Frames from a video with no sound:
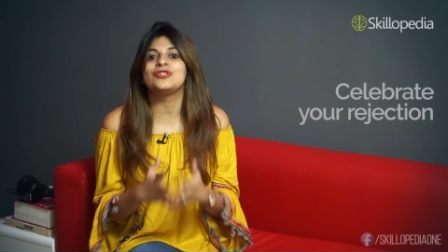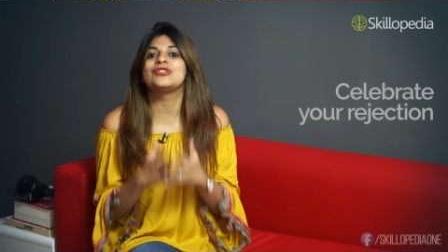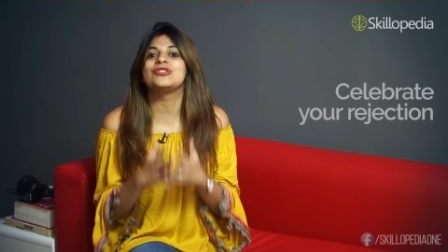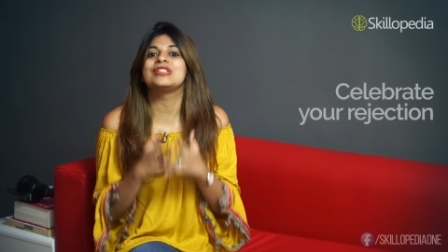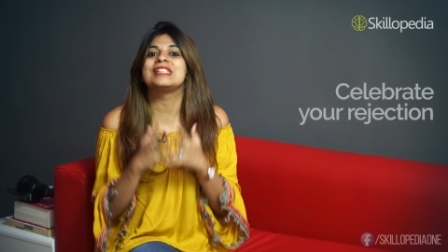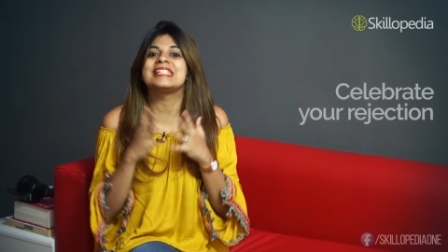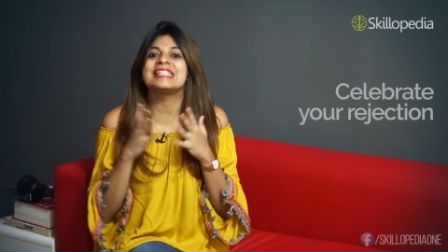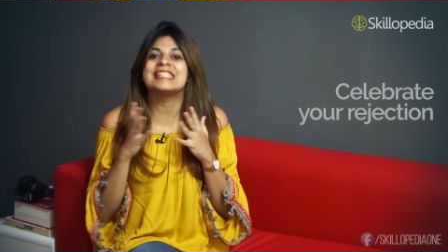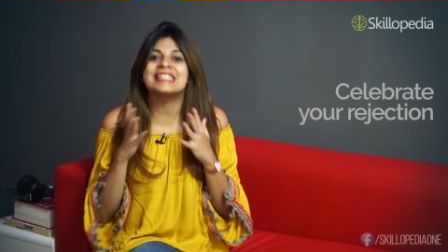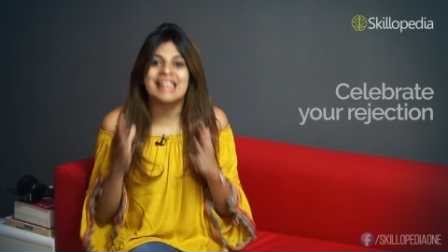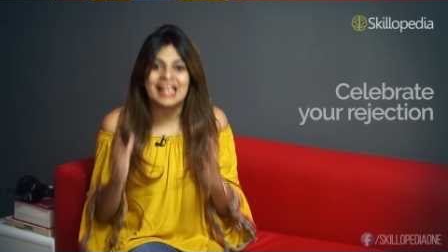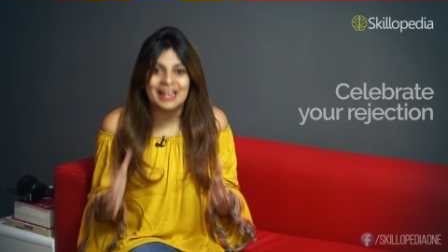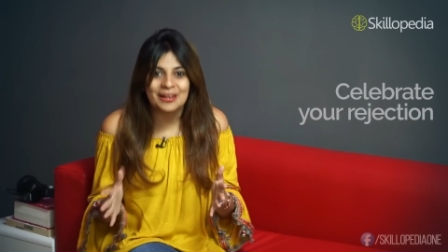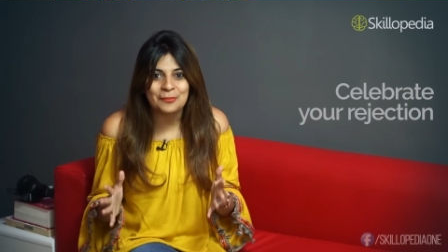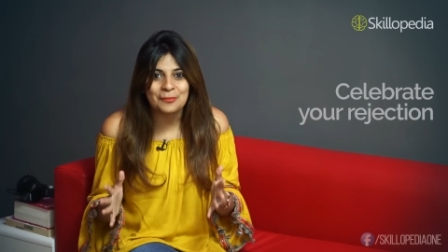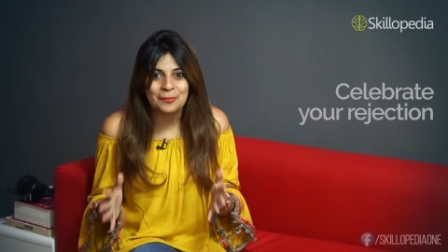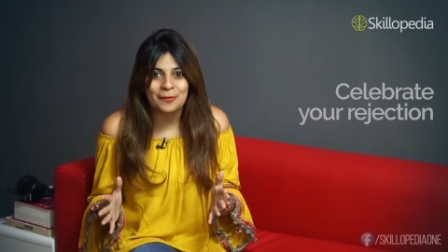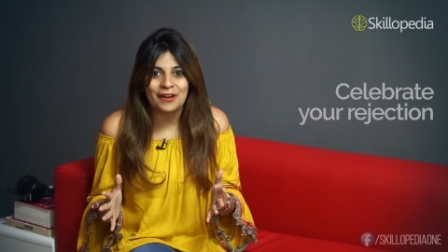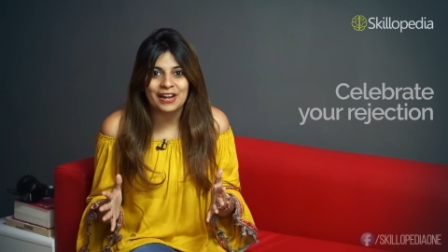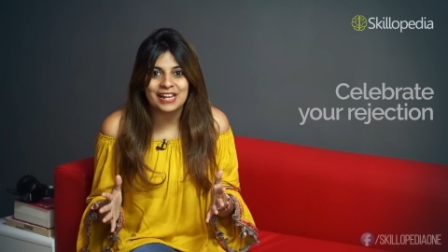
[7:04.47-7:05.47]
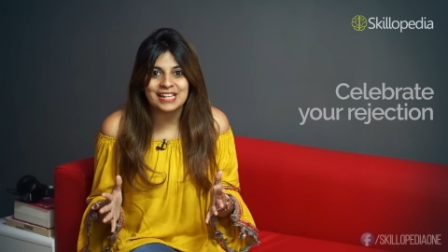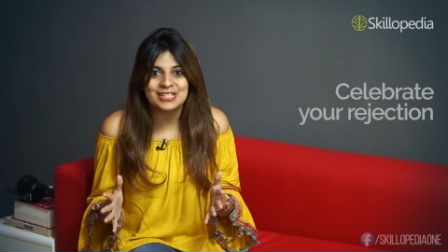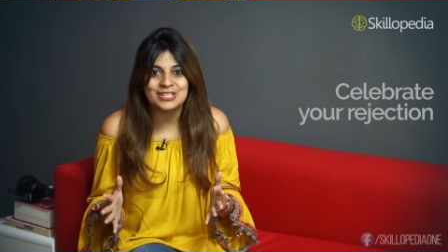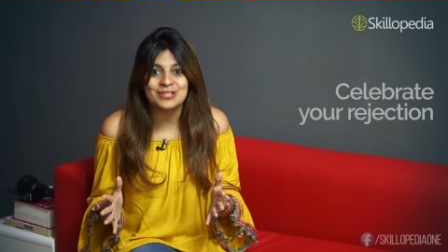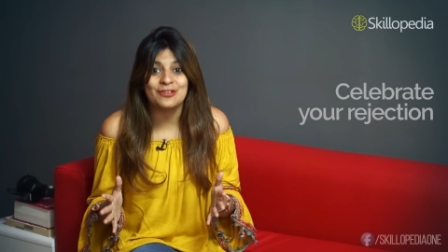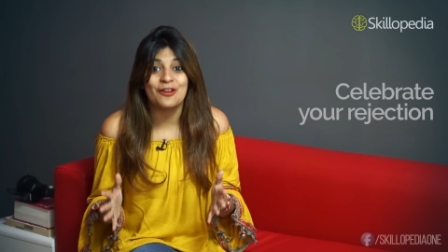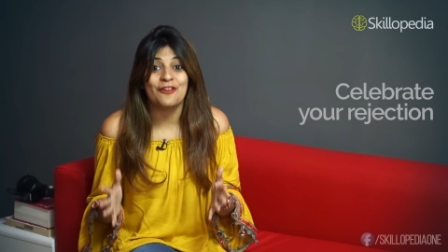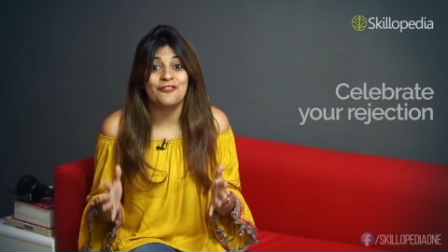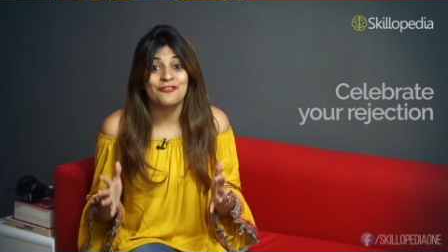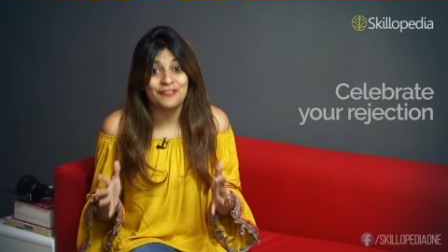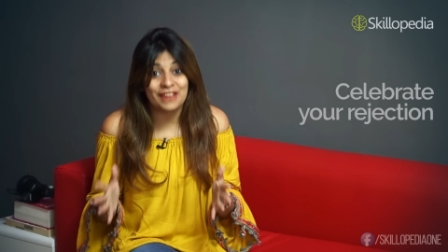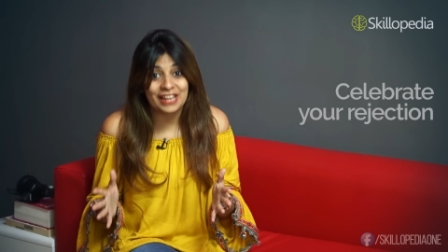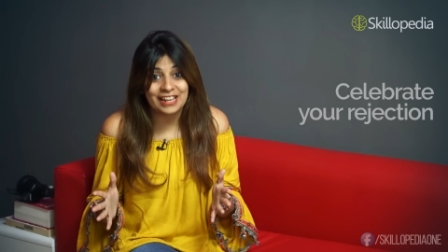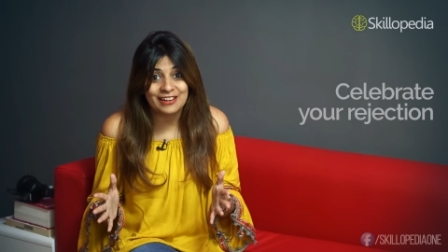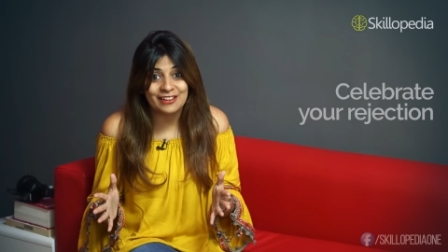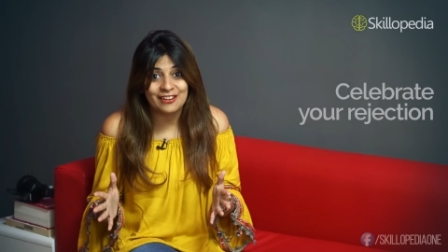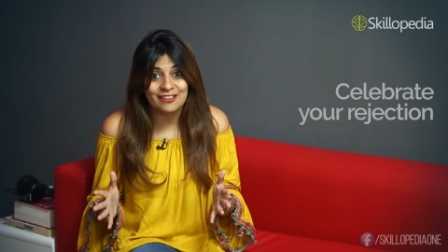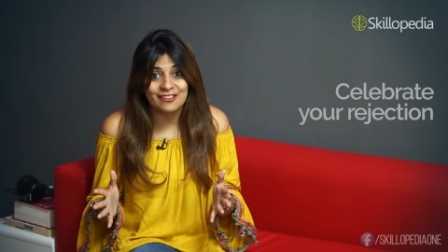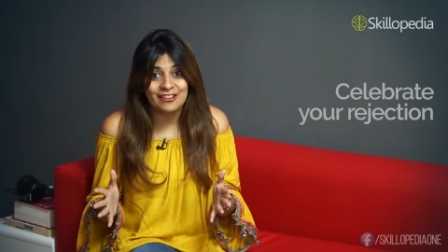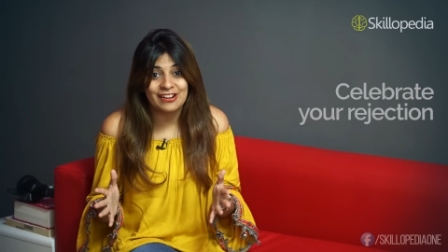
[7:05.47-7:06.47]
to celebrate your
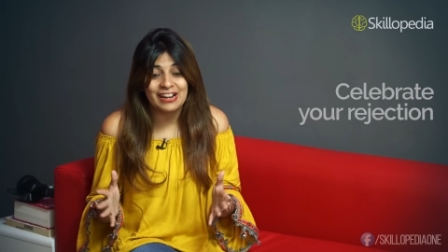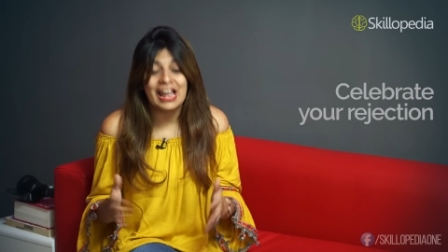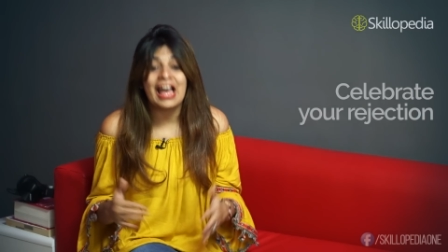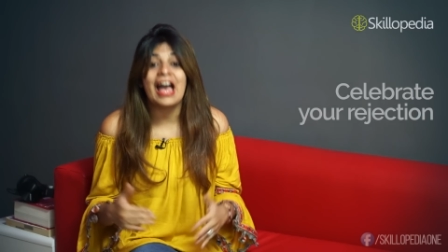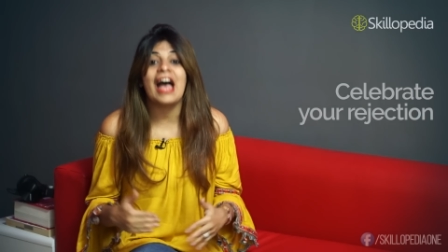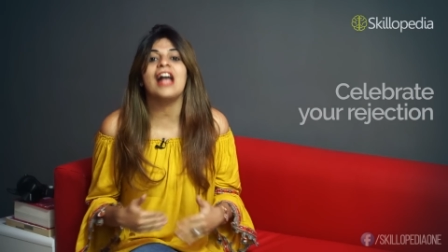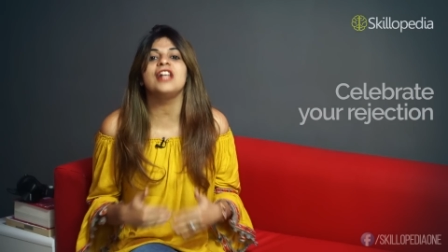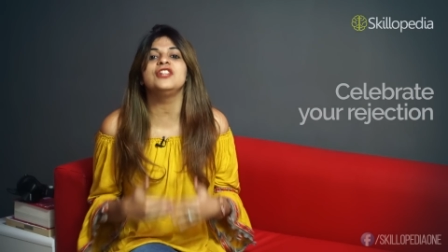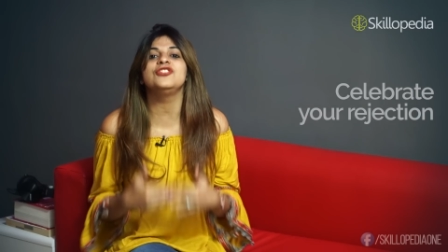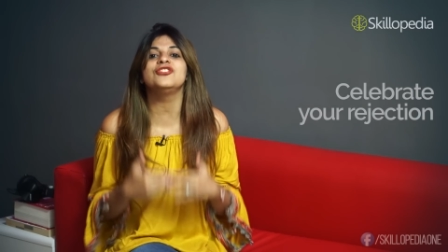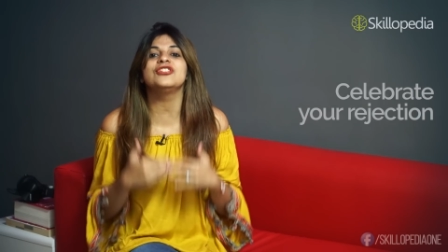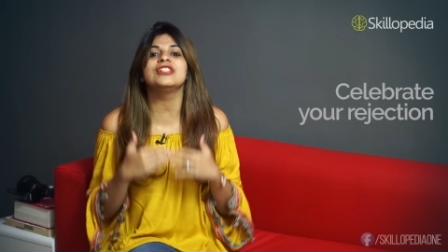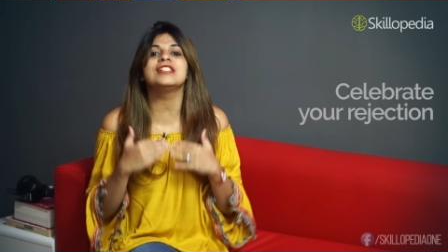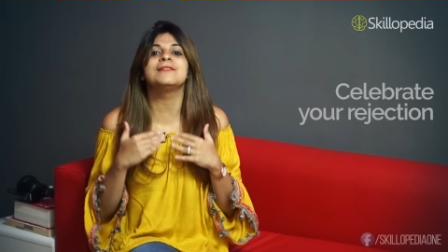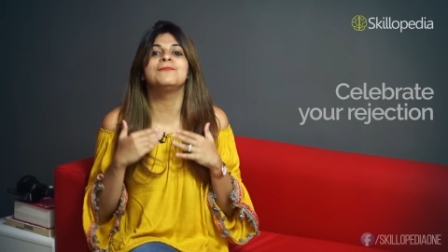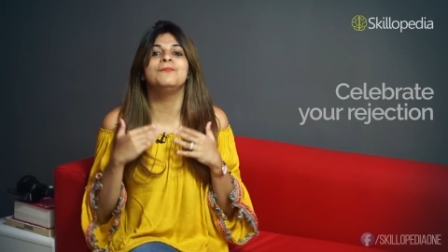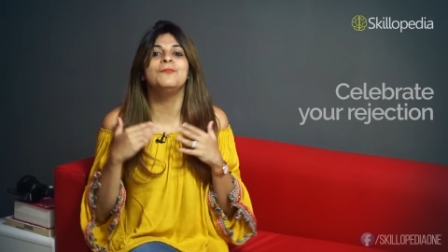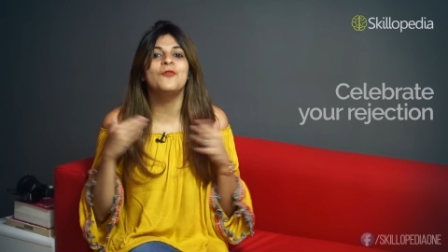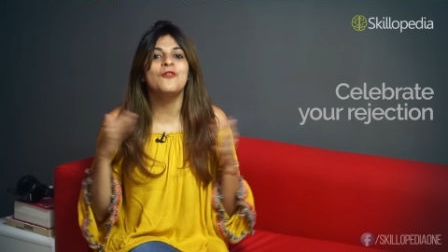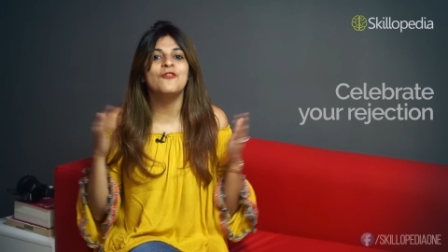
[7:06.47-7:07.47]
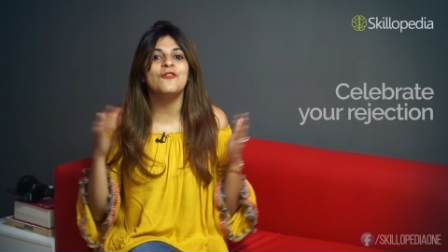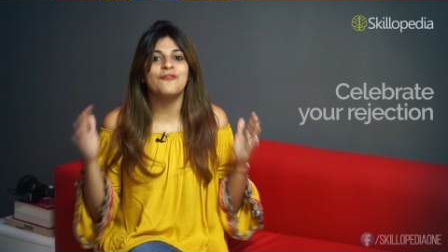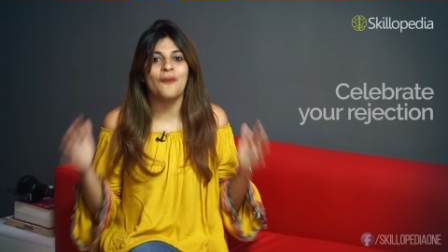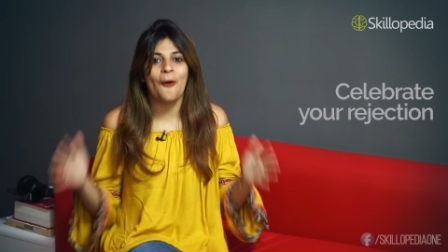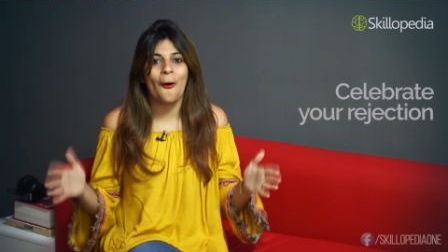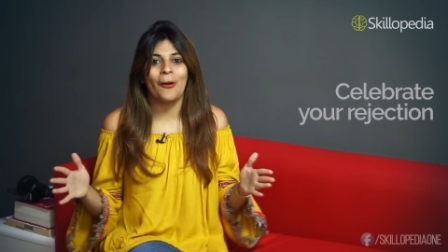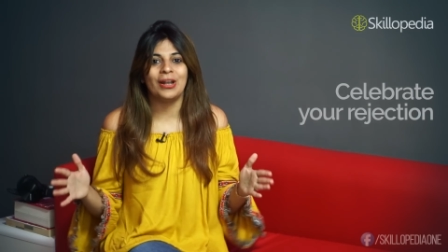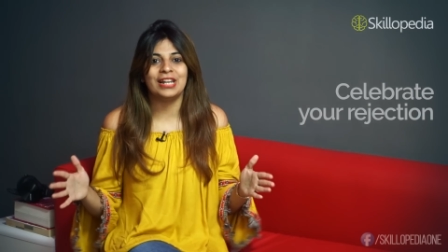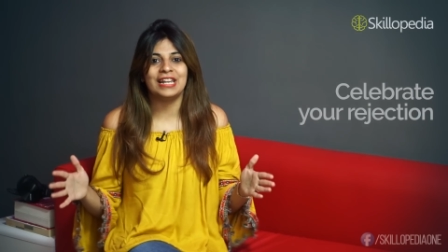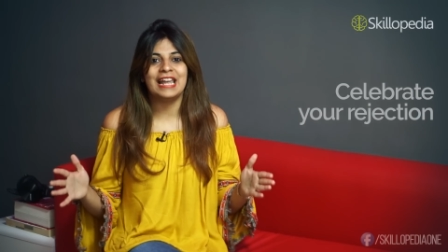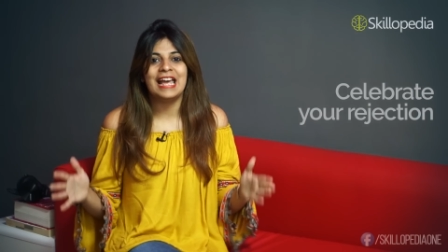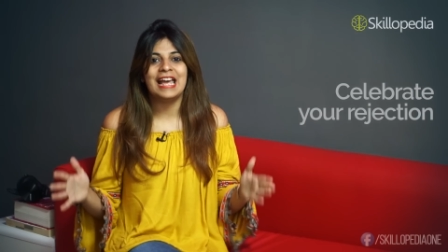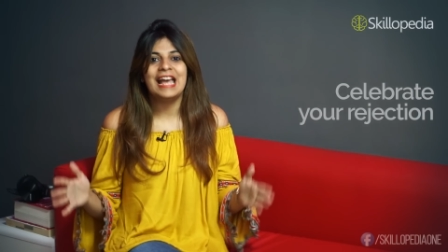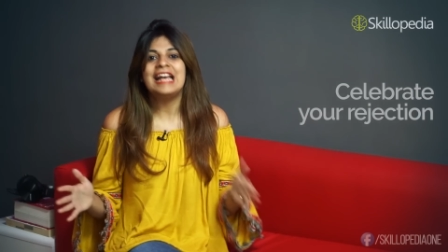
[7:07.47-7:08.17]
failure and just move on.